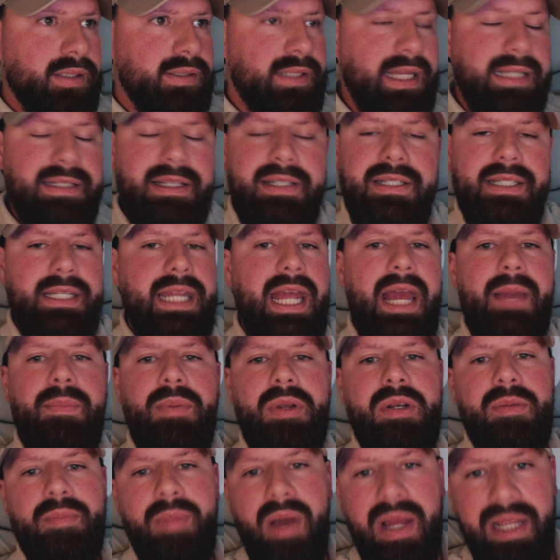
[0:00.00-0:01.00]
That doesn't
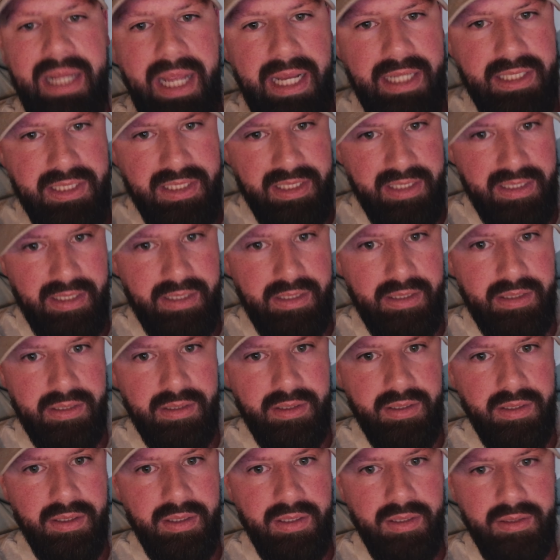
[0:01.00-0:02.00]
happen by accident.
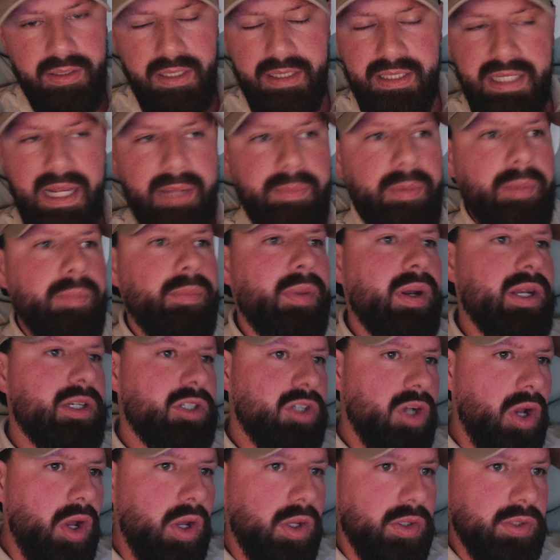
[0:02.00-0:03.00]
It doesn't happen by
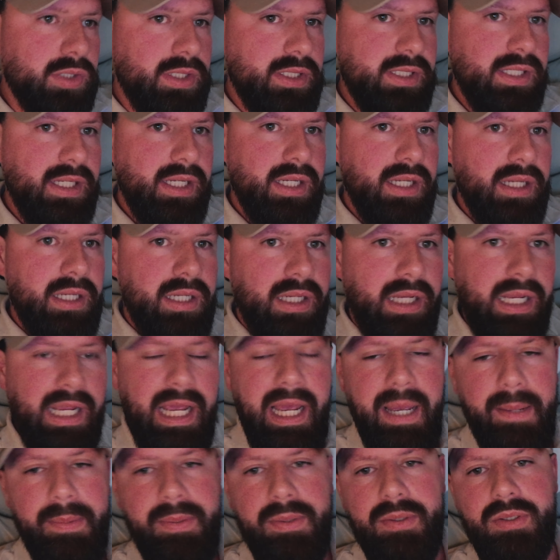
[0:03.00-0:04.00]
chance. It
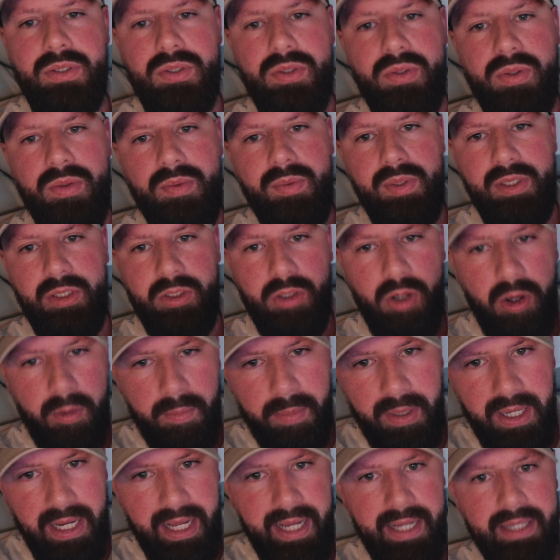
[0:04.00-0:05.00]
happens when you've got
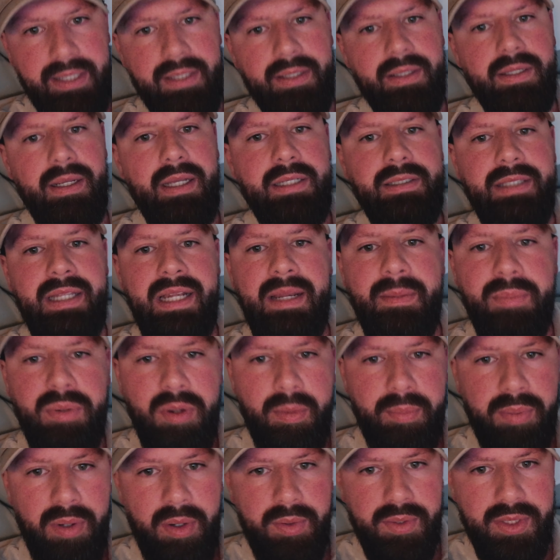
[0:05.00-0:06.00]
a plan, a
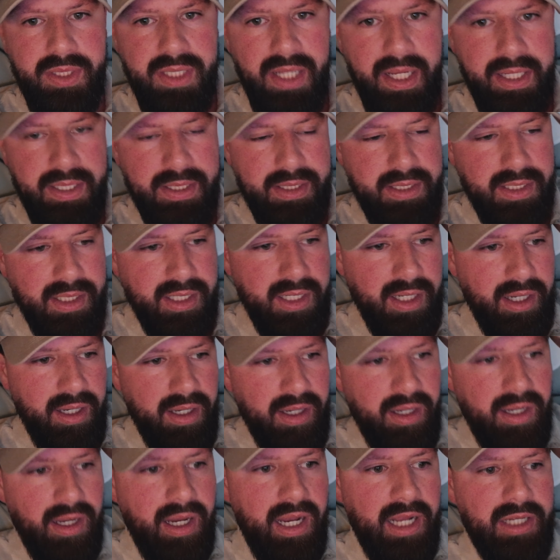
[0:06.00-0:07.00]
deliberate process,
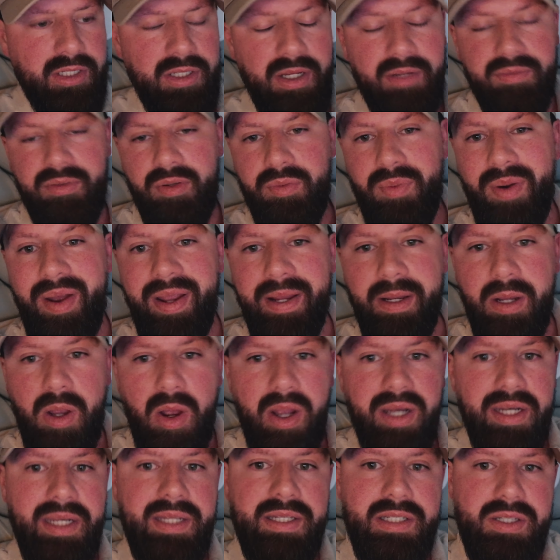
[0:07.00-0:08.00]
and you have the right
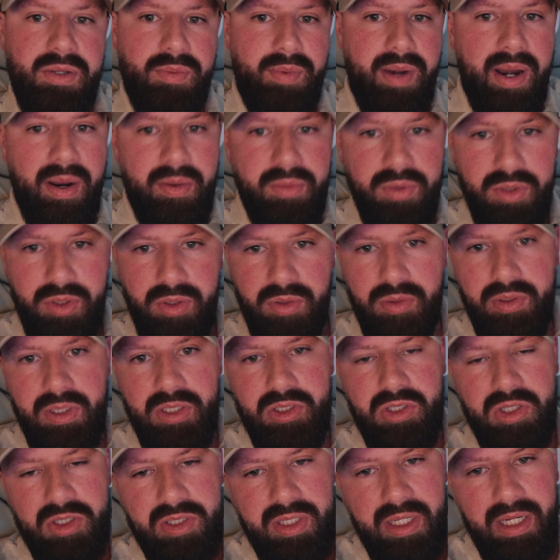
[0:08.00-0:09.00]
guidance around you
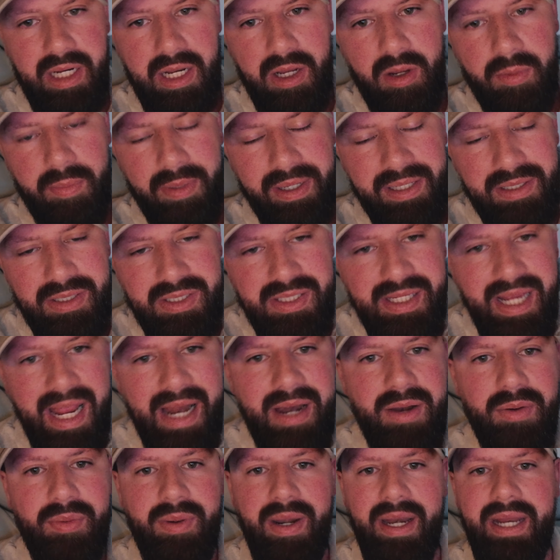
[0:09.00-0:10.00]
that's just going to help
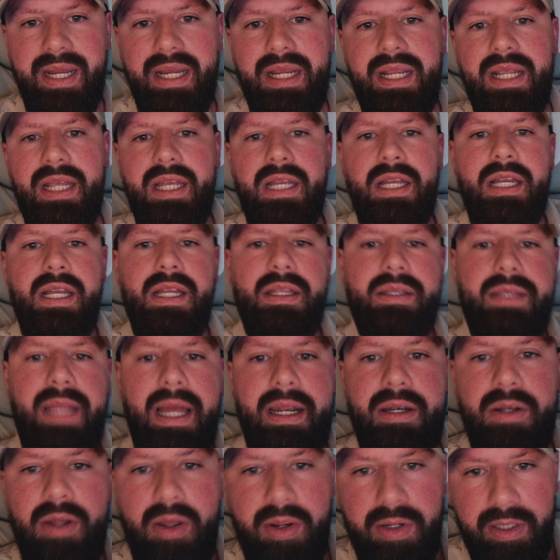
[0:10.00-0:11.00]
accelerate
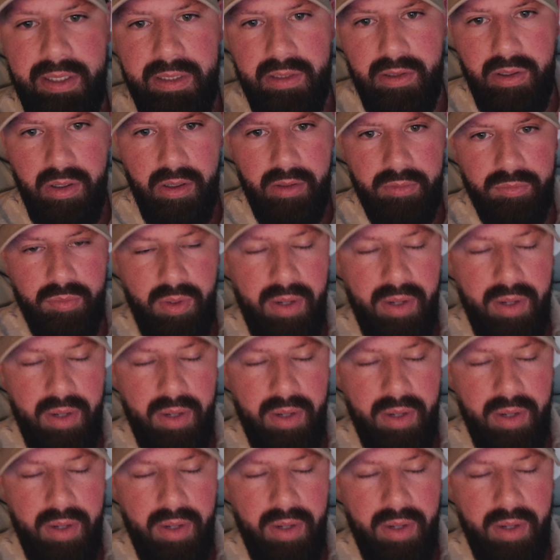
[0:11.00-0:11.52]
that learning curve.